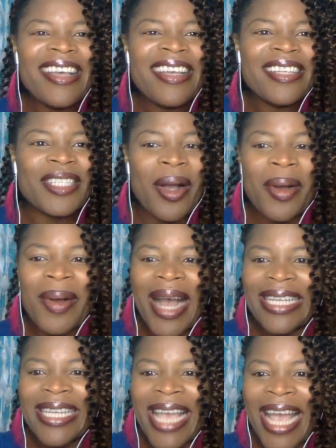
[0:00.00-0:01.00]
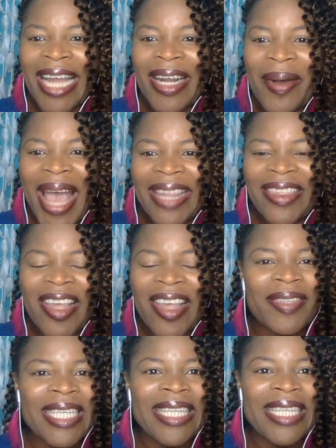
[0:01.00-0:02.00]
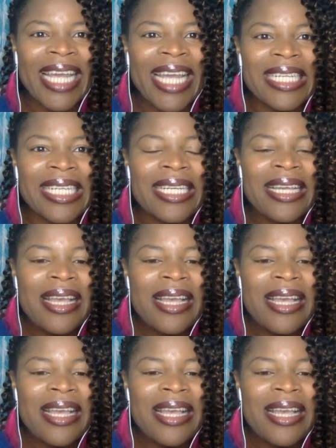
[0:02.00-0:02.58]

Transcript: So again, oh hey, lovely lady.